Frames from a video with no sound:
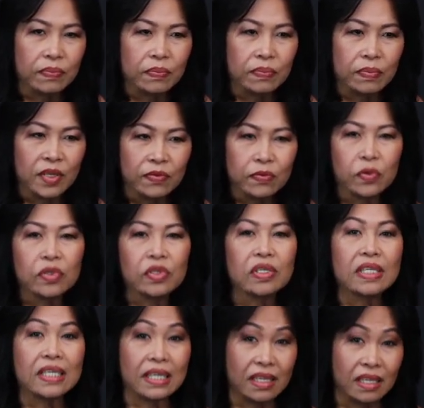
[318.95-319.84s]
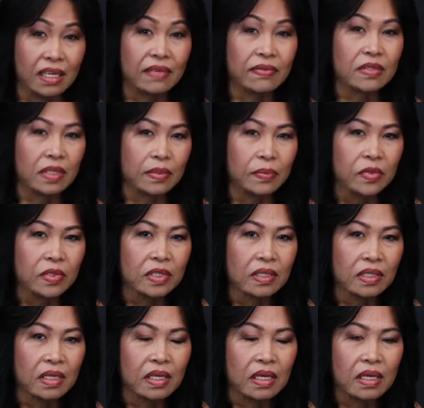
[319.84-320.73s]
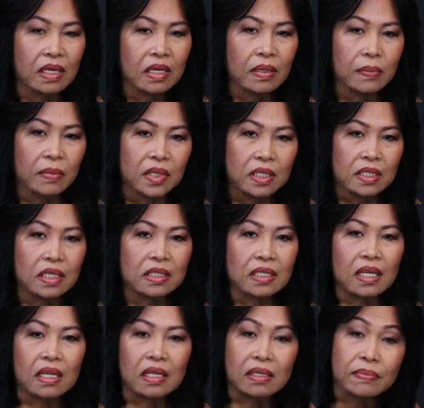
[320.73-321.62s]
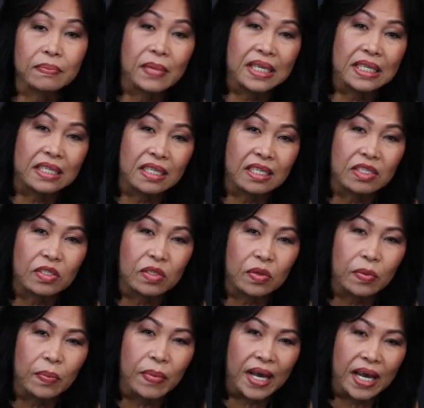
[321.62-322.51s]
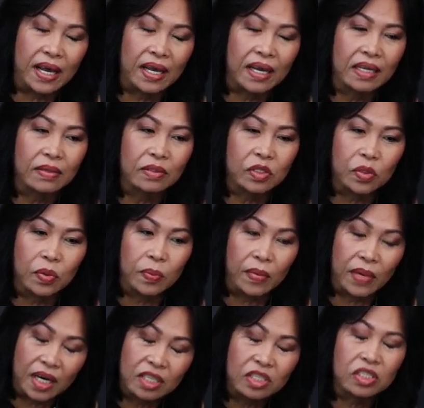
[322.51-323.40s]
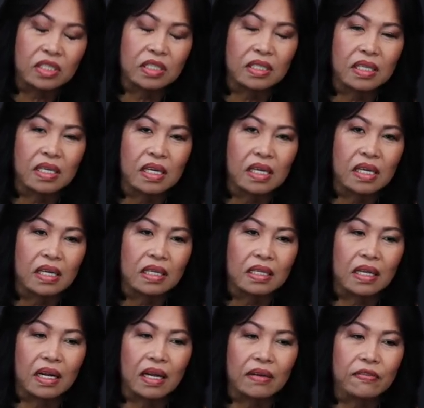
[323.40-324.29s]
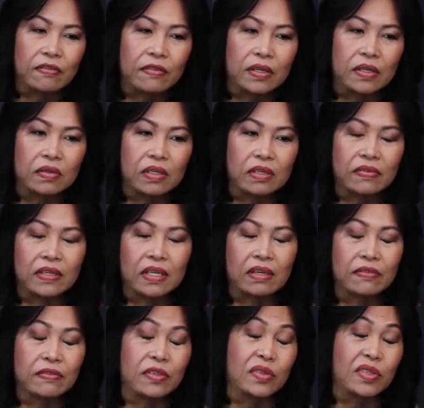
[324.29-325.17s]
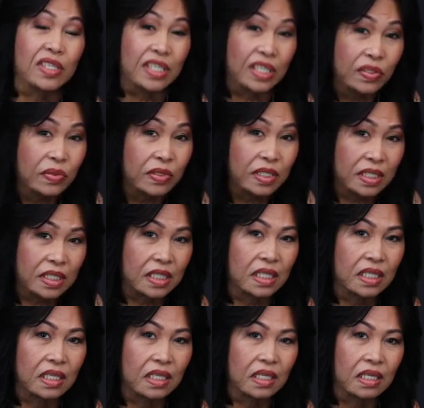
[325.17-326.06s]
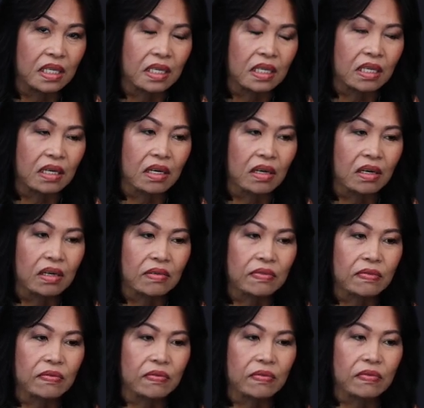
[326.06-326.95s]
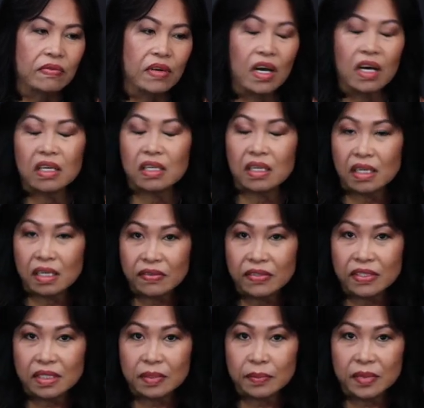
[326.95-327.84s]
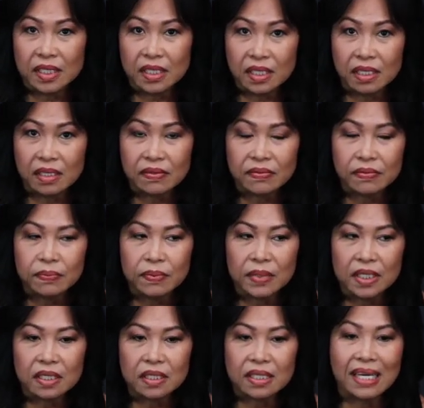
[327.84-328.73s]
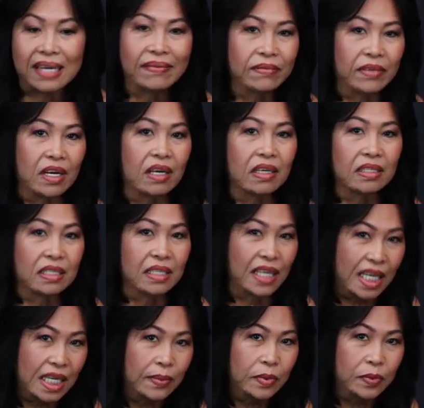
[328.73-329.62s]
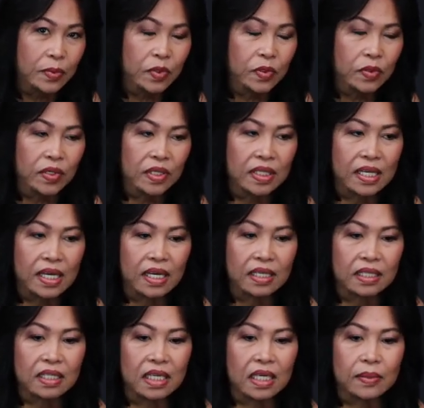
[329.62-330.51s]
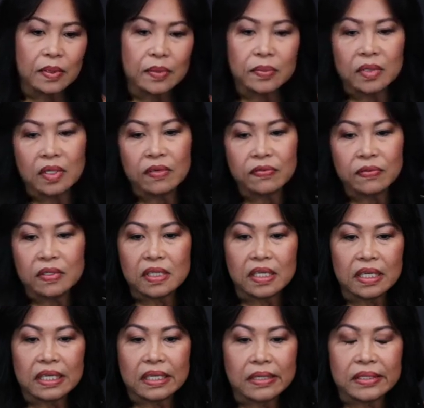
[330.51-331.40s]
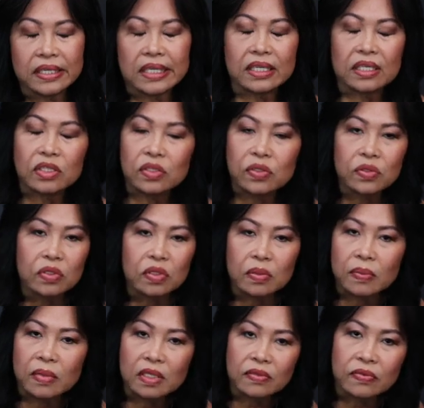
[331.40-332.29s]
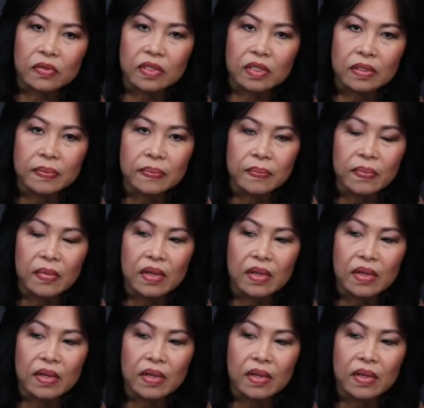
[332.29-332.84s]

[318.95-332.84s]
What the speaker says: before you can love someone. But yes, I love my kids so bad, so much, that I feel guilty of not loving them enough, because I'm not capable at that time. I feel like I can't do so much for them.